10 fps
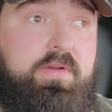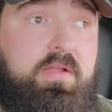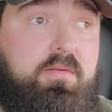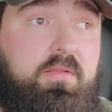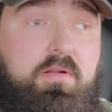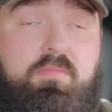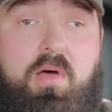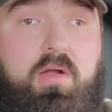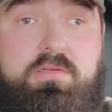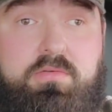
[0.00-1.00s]
freaking little
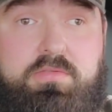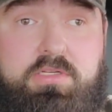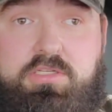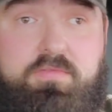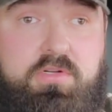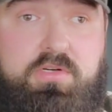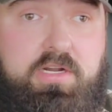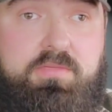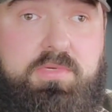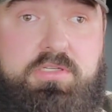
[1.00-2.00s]
modules that shift the
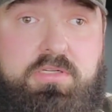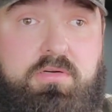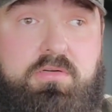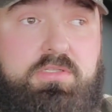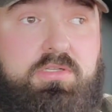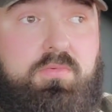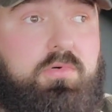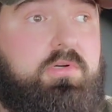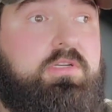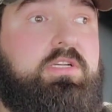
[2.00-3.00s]
transmission are still
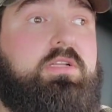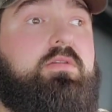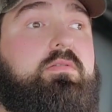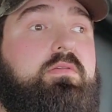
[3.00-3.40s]
warrantied.